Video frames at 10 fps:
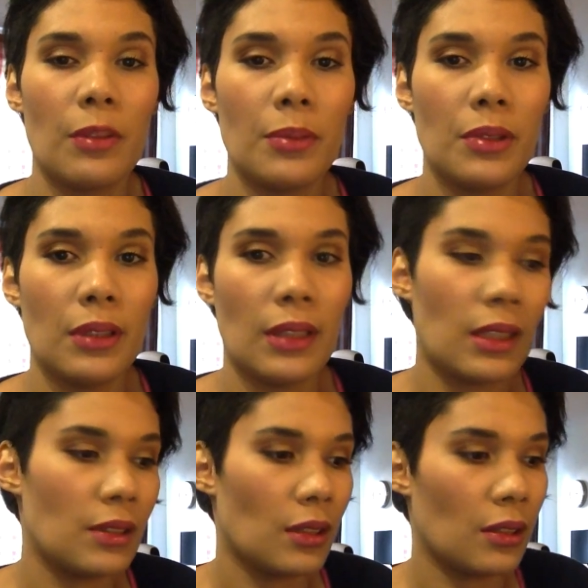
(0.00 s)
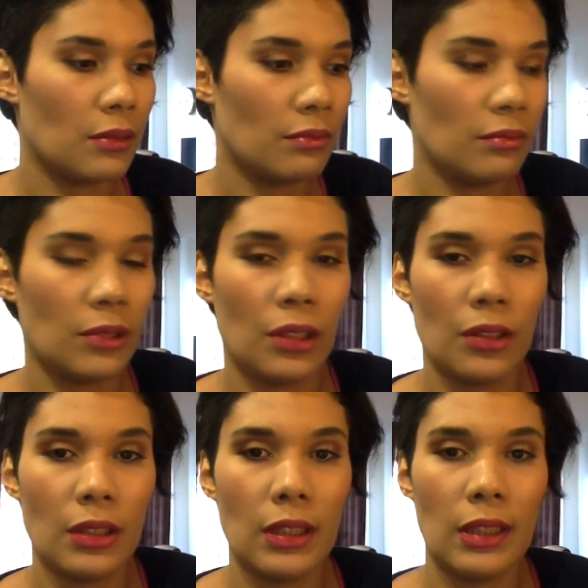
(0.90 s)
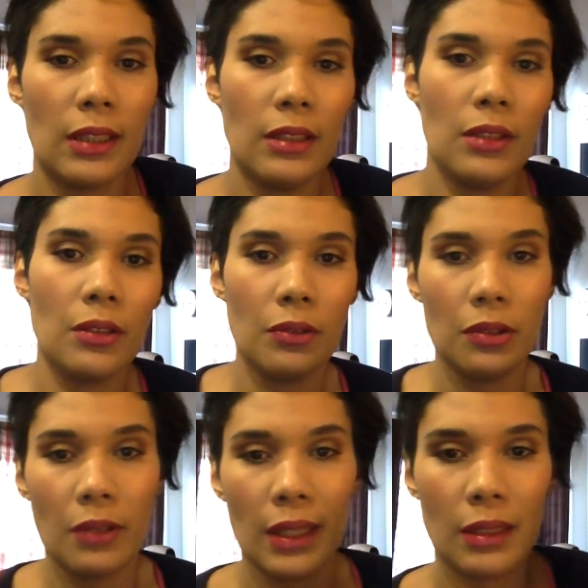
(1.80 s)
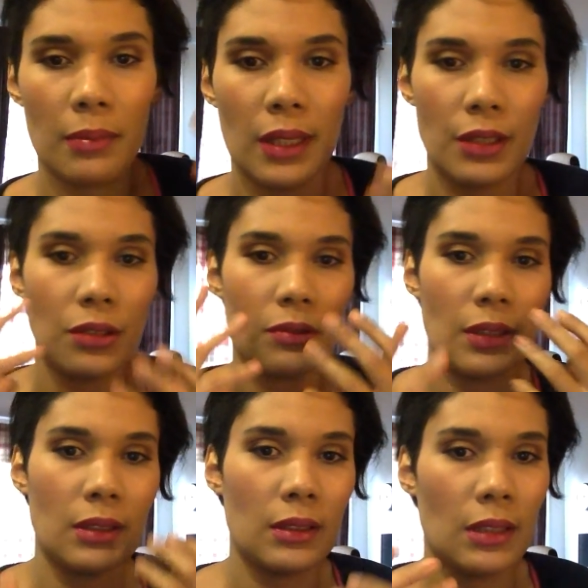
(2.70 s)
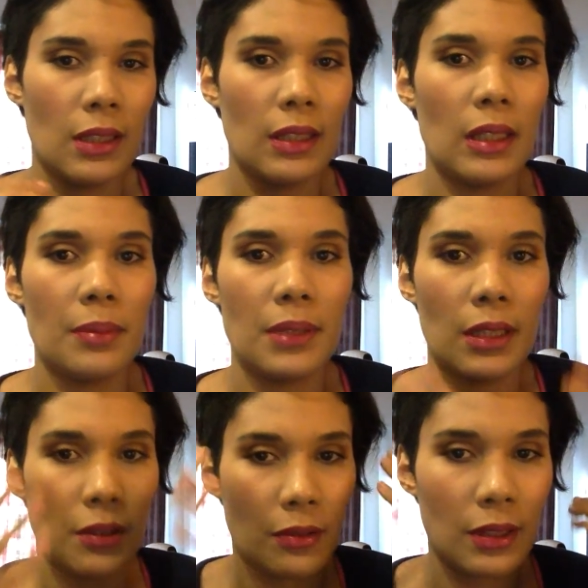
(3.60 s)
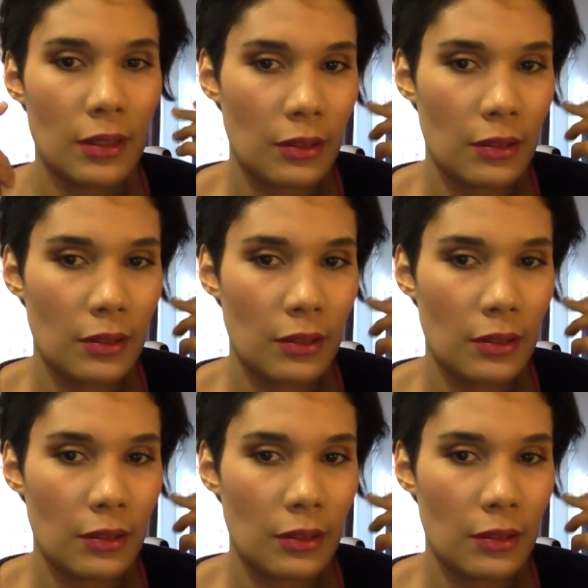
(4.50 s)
I'm doing, like it's not good, and then you add the blush, you add the lipstick, you add